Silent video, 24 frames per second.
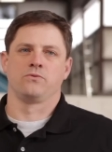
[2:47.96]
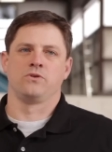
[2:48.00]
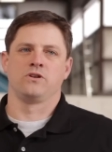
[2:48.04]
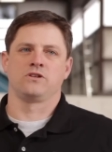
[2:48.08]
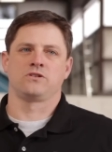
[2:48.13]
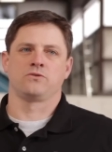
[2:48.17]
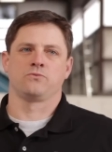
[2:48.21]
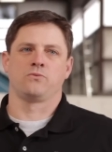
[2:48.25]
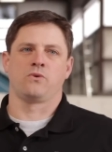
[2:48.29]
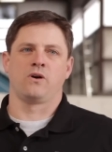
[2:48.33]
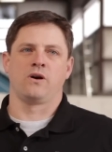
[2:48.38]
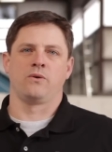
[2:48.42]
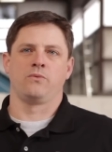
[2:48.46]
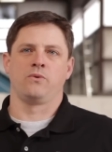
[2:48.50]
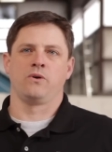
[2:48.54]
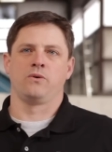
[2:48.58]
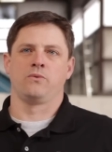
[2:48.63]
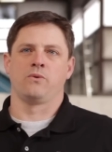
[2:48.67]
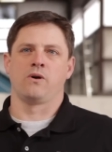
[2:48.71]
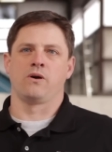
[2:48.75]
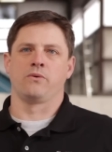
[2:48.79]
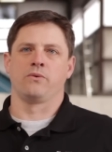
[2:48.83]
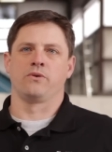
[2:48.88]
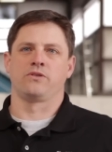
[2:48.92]
reason why we
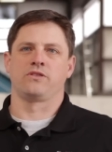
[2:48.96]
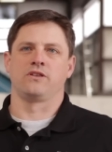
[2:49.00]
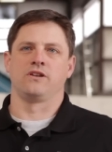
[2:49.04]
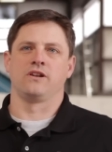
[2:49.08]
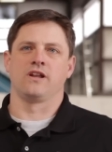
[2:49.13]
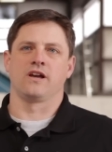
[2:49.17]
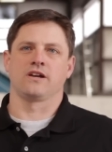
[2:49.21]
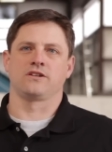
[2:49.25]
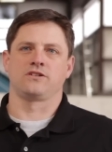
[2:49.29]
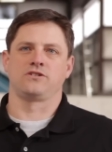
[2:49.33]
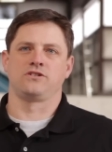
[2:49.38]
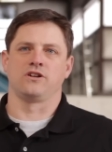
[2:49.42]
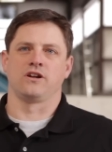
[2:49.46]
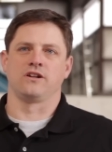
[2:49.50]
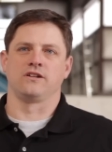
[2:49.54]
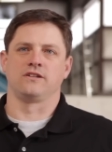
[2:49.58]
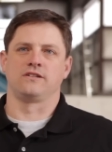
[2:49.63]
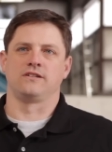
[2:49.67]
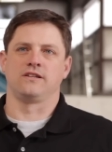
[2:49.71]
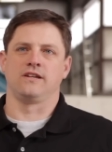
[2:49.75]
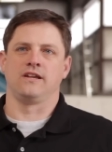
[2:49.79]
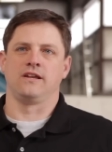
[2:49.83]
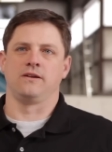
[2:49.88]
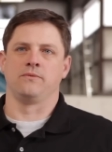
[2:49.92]
went with the
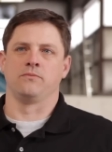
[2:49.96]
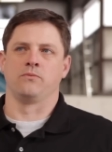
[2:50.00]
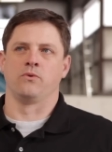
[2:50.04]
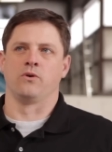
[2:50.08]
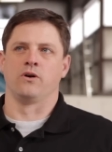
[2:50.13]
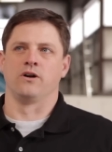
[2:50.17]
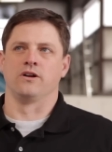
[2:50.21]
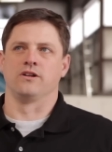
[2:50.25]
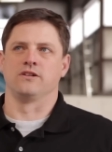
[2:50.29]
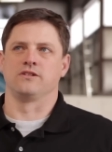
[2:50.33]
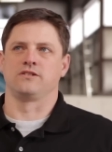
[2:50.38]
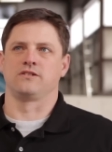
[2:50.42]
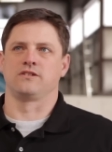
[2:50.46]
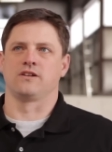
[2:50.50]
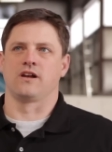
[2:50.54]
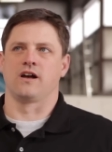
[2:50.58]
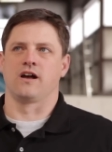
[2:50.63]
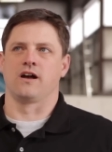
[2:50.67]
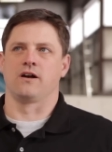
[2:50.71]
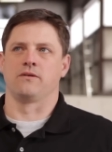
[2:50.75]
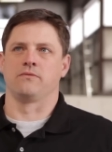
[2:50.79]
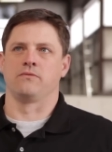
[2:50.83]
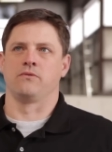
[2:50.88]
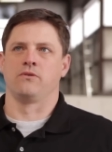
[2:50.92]
NEXGEN team was
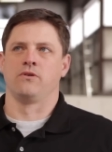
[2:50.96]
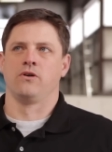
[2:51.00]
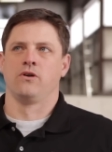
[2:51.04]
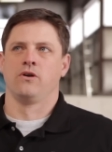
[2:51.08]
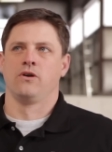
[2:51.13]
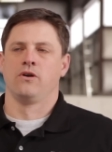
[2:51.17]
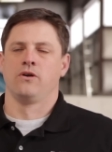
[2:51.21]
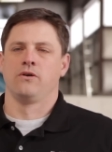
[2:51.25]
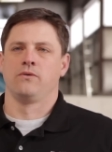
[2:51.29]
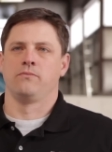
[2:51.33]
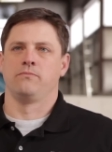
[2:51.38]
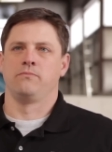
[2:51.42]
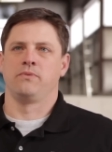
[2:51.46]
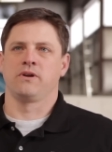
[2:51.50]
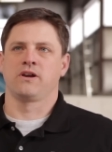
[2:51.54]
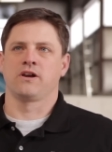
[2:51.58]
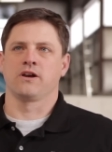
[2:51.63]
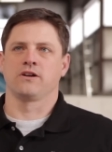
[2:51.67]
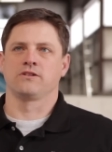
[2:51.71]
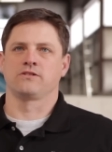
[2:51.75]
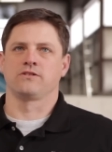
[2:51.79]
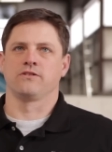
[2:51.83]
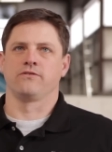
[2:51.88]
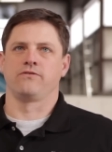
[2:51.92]

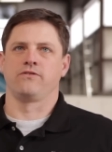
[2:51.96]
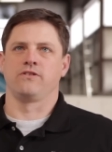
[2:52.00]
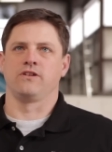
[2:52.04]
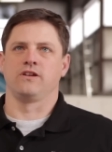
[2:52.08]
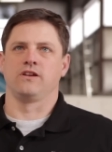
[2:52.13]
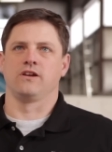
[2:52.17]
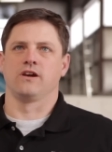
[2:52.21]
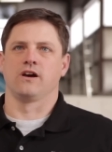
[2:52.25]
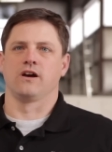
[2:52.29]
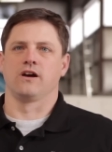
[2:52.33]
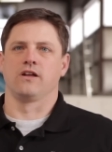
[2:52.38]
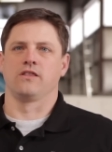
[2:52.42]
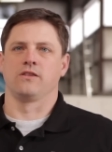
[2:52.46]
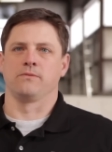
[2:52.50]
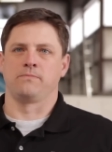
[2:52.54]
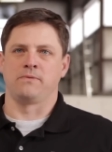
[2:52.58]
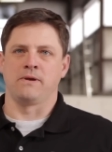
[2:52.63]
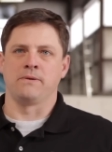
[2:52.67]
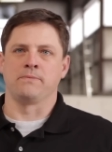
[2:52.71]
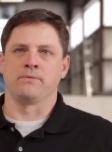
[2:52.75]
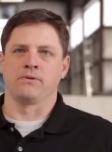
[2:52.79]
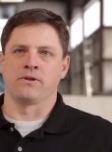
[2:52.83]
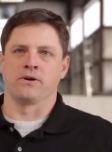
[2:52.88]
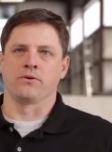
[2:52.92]
because of the
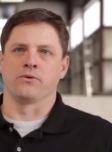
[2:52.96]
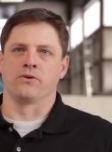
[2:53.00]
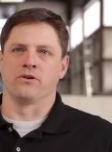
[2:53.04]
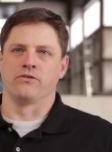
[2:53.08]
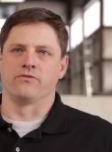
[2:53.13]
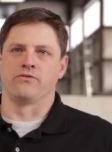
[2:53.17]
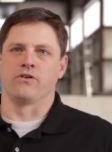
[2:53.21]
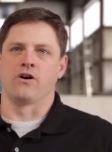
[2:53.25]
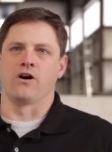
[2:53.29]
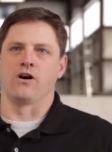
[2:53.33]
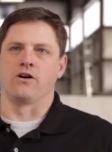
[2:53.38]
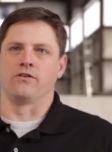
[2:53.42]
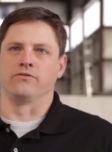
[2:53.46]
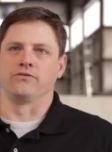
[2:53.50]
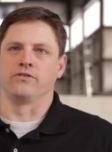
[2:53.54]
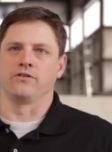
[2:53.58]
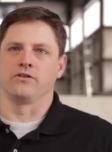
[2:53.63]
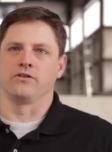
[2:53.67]
people that were involved.